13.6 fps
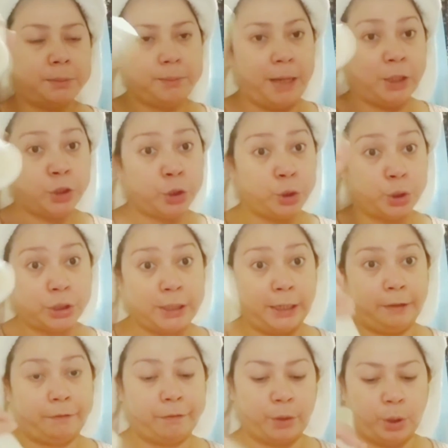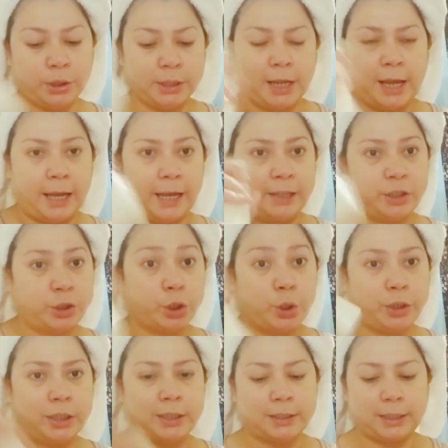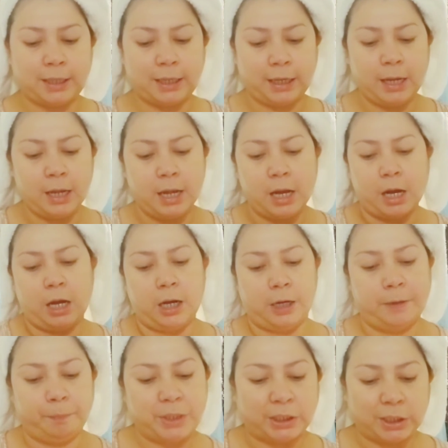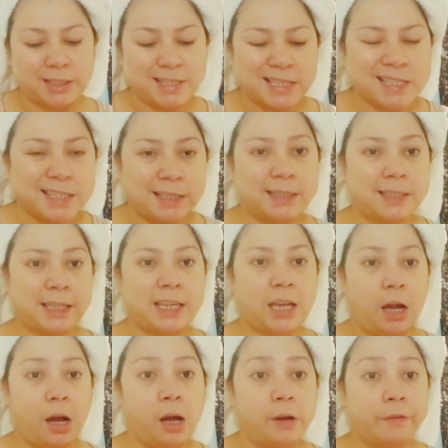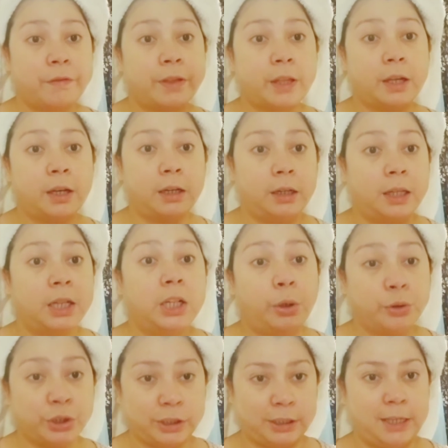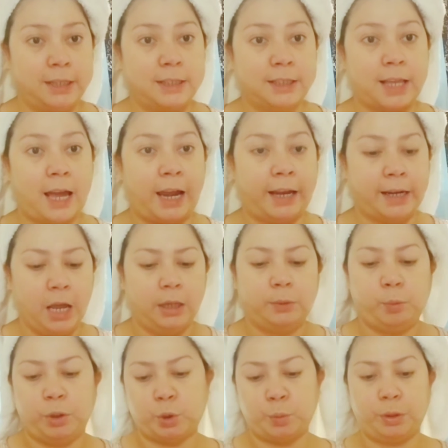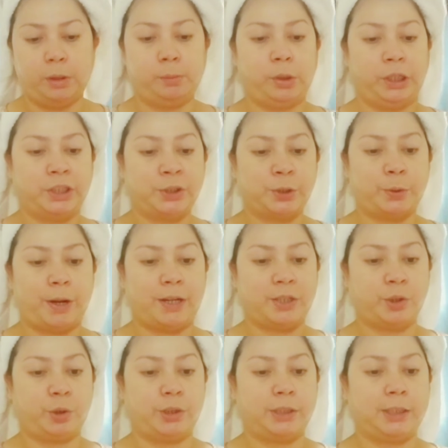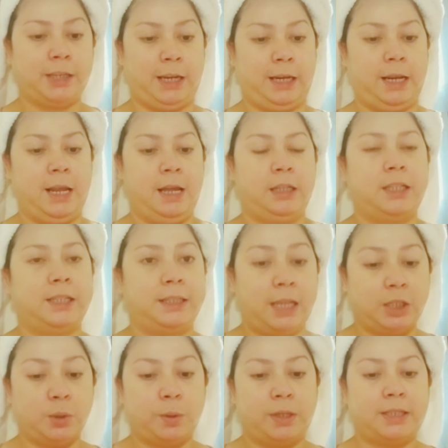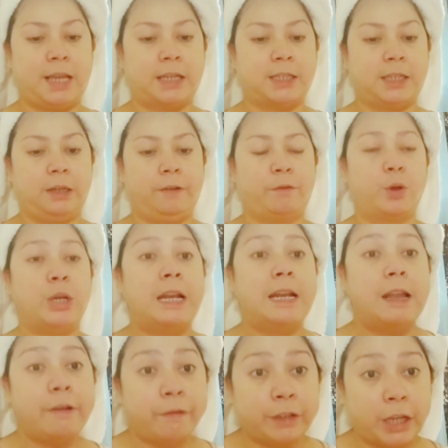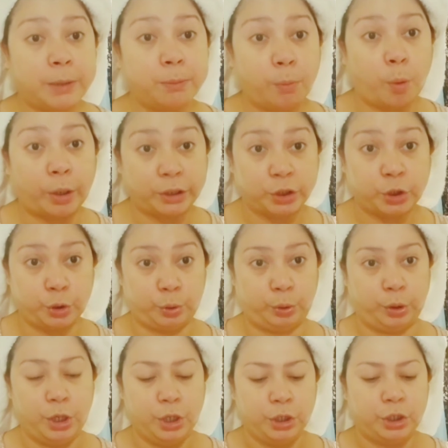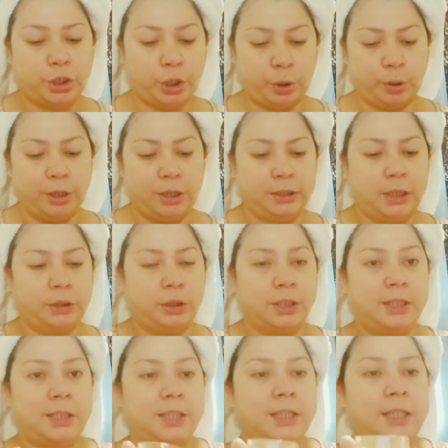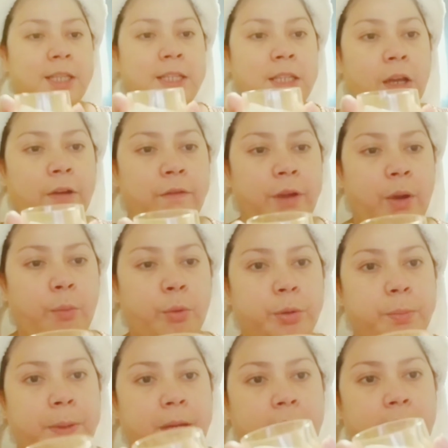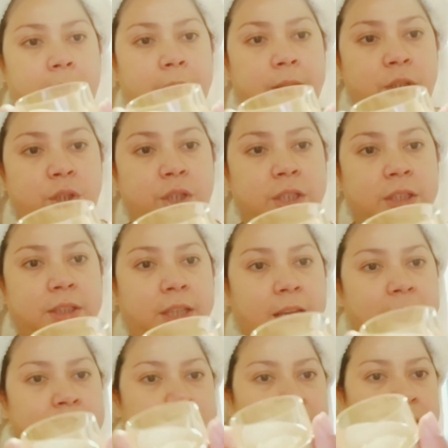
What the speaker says: Make sure you shake it first, and so you can see the consistency of the lotion inside, which will moisturize your skin, because this one is actually for lifting moisture. So the consistency of it would be this.